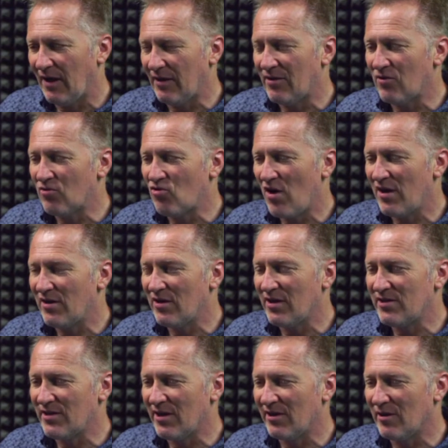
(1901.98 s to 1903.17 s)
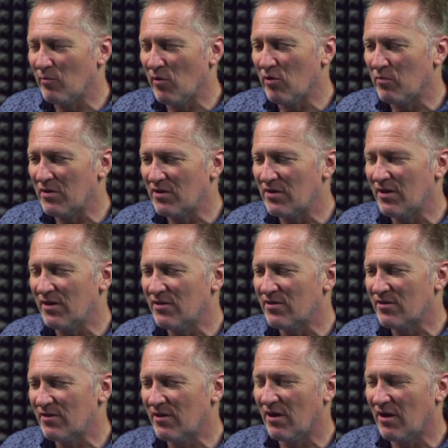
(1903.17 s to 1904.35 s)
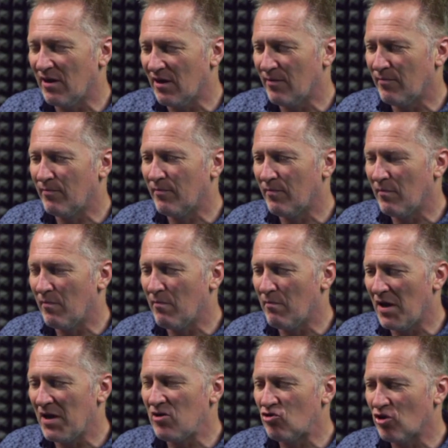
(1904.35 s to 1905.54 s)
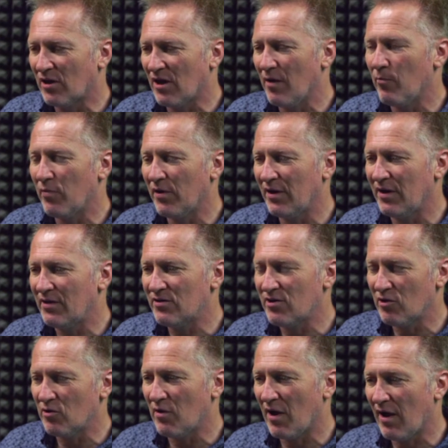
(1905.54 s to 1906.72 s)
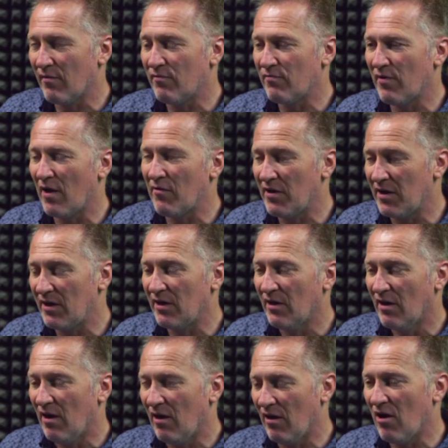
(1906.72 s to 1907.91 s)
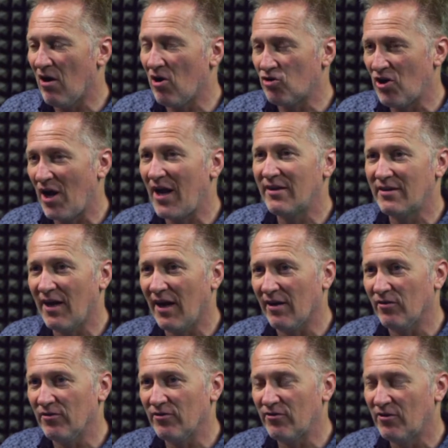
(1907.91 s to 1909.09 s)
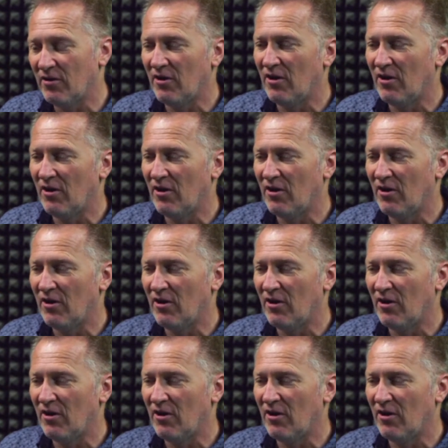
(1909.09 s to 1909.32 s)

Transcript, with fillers: uh, the trend I see at the moment is um, major companies who have very large headcounts